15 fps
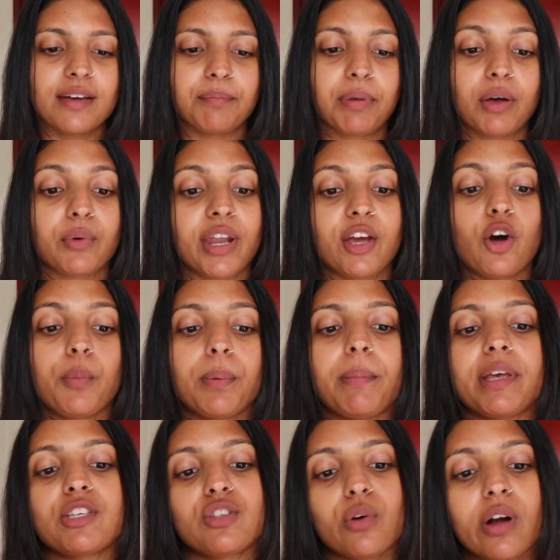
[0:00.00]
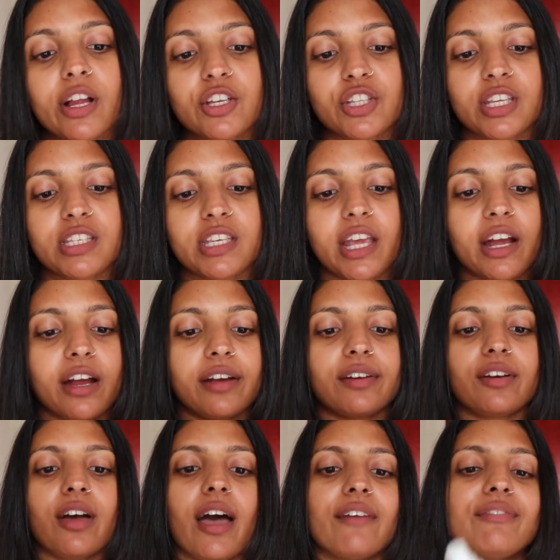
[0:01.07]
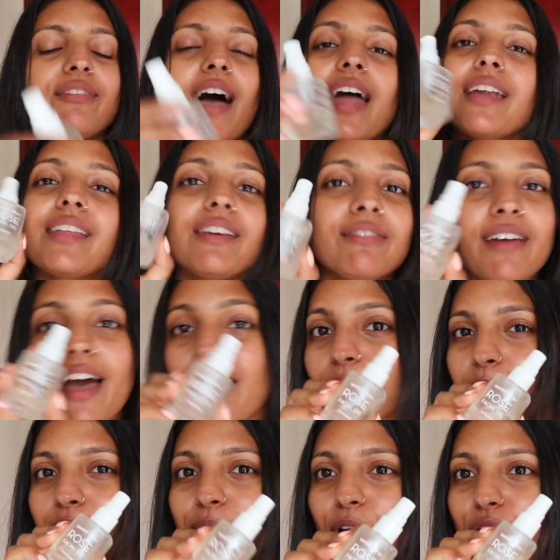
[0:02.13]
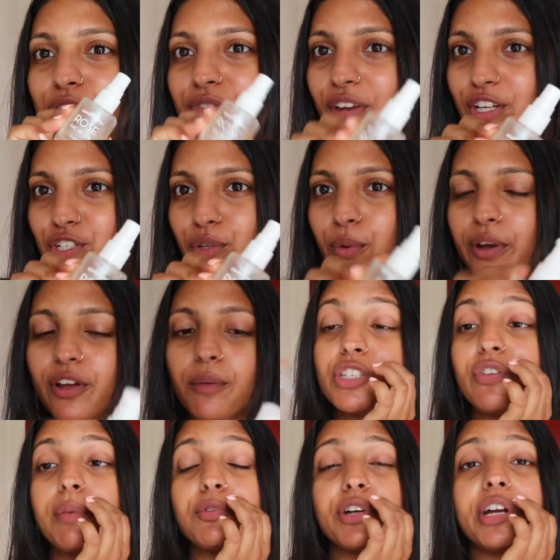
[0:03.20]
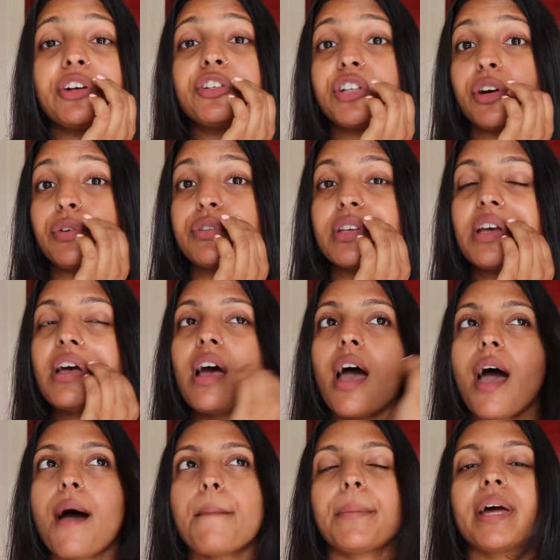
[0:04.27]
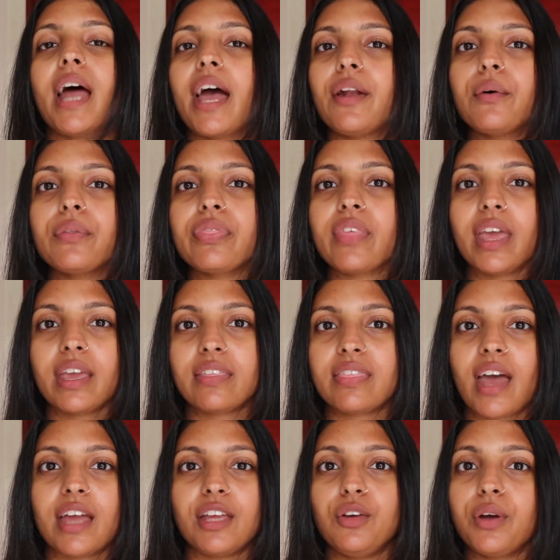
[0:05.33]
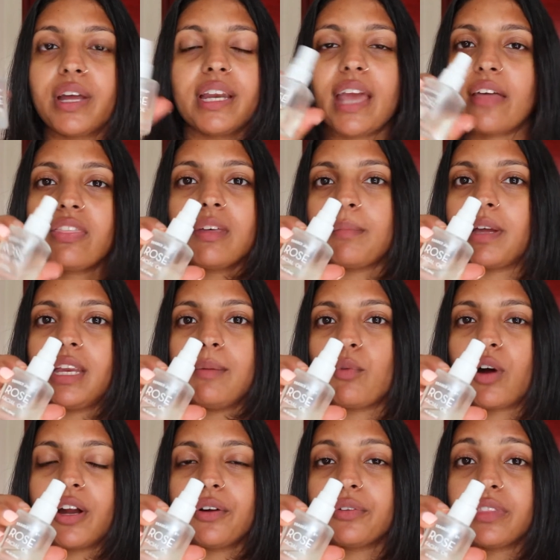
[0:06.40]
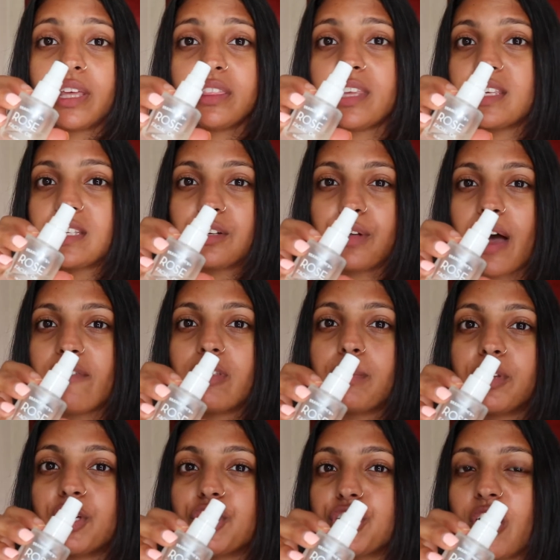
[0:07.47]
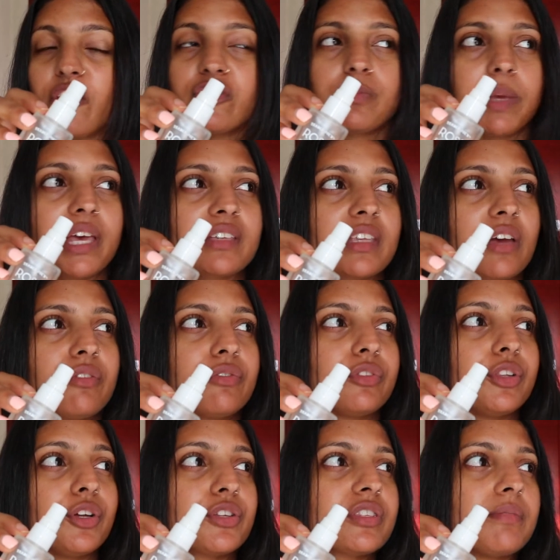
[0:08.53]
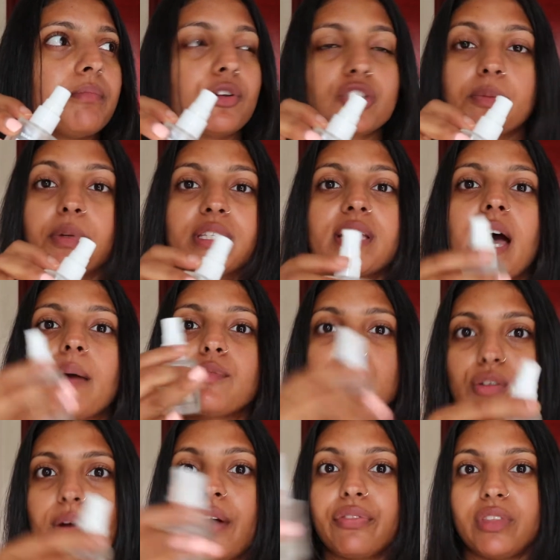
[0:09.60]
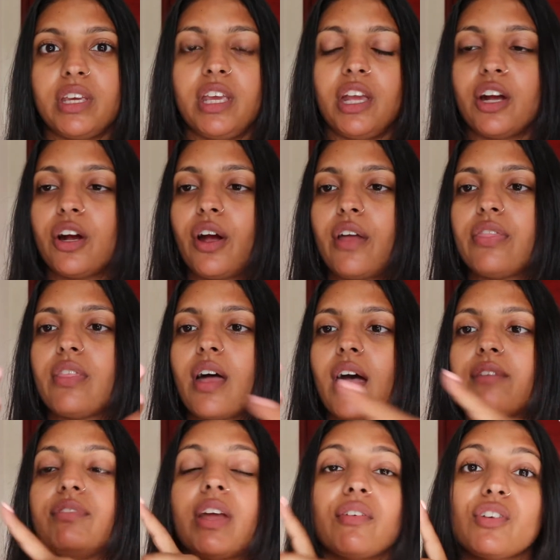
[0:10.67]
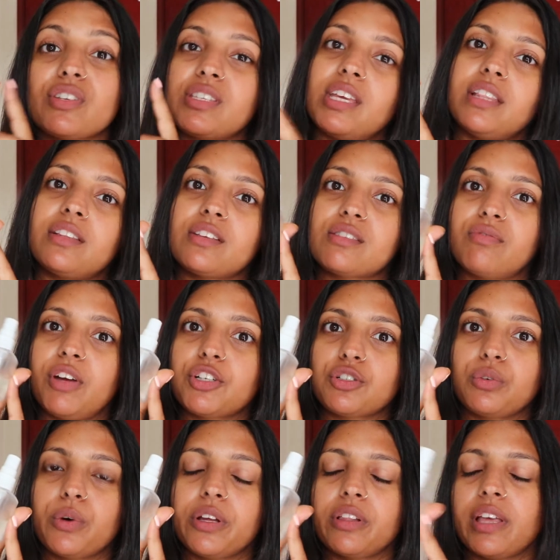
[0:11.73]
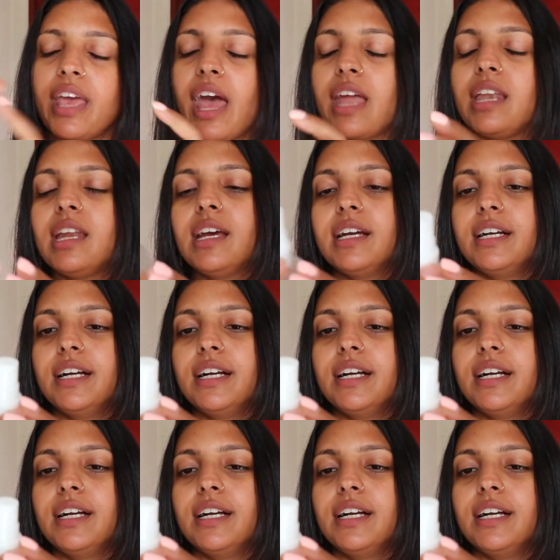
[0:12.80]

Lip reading: But when I opened my storage this year, I finally found my rose facial oil. It's from Trader Joe's. But I don't think that you can get them anymore. I don't think they still have them on the shelves because I've looked multiple times throughout the year and I've never seen this facial oil again.